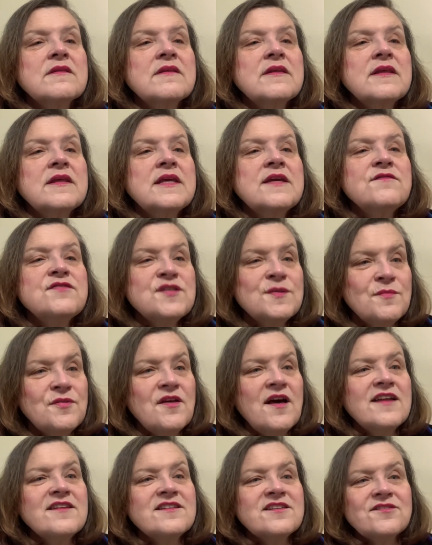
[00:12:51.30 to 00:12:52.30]
give some
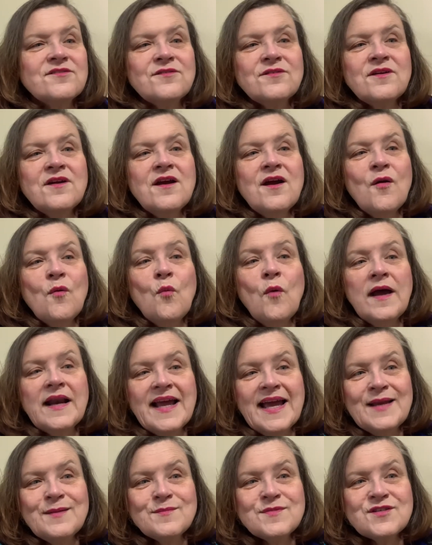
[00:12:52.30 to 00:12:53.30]
thought to what
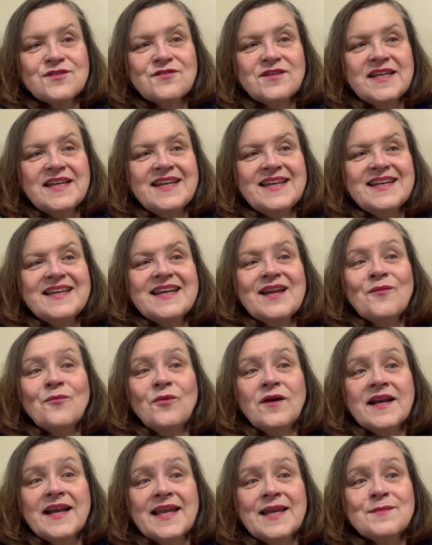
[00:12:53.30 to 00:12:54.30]
items are needed and
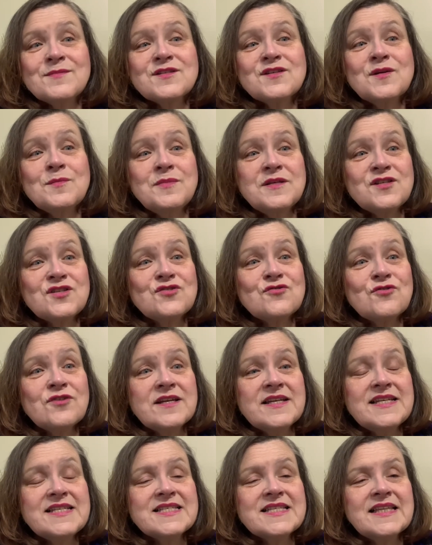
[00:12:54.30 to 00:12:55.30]
what items could be stored
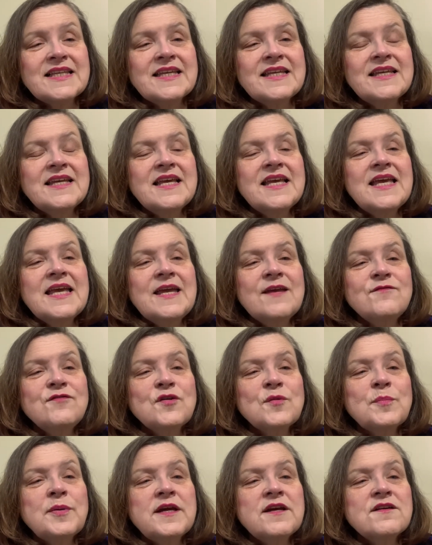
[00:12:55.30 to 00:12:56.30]
easily. If your
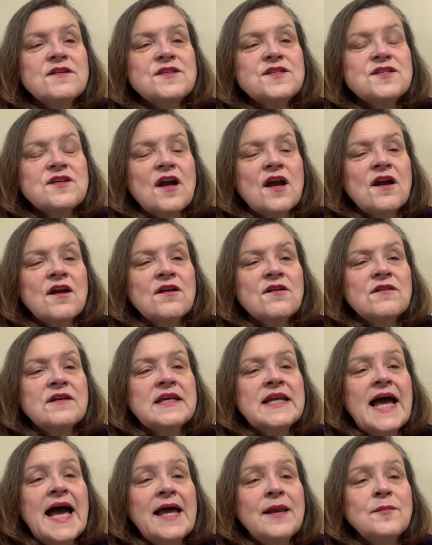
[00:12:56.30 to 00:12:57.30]
parents are
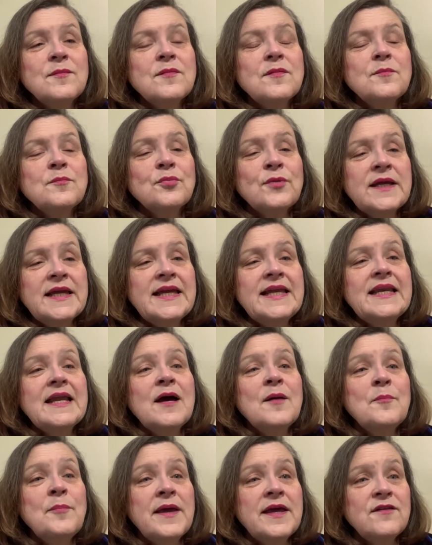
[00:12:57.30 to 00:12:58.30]
not bringing a
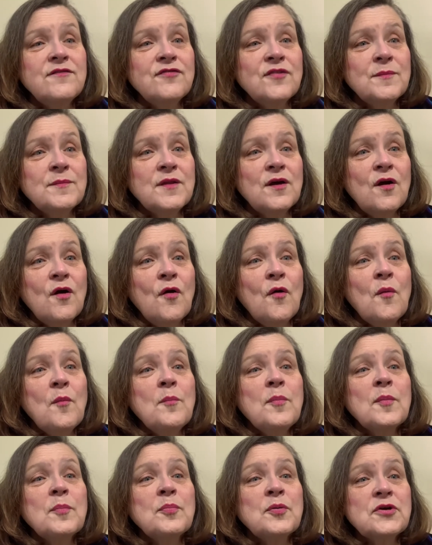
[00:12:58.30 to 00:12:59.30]
bed from the home,
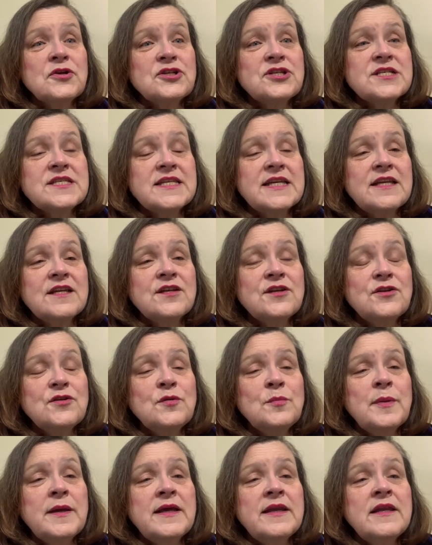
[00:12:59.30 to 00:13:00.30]
but purchasing a new
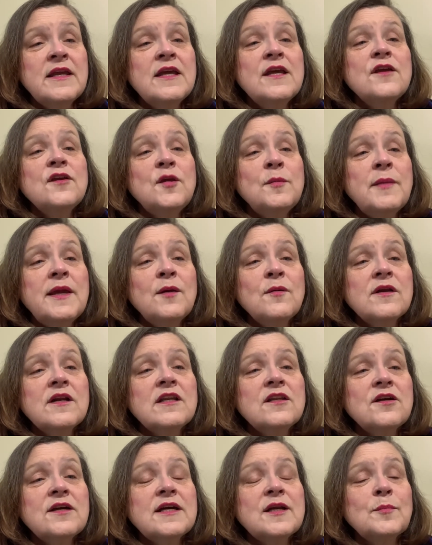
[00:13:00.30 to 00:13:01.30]
bed, you may want to
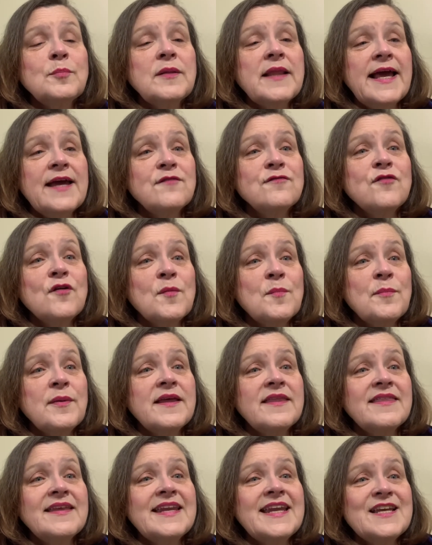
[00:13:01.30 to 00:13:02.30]
look at a platform
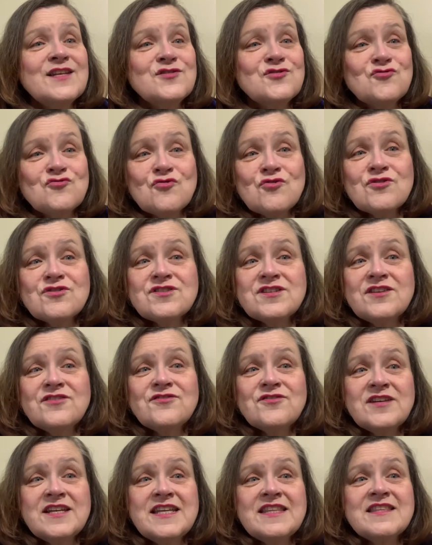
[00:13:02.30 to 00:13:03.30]
bed that has drawers
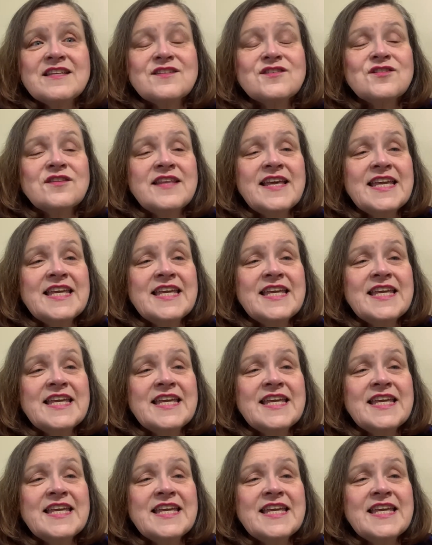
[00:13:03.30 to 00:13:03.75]
underneath it. So that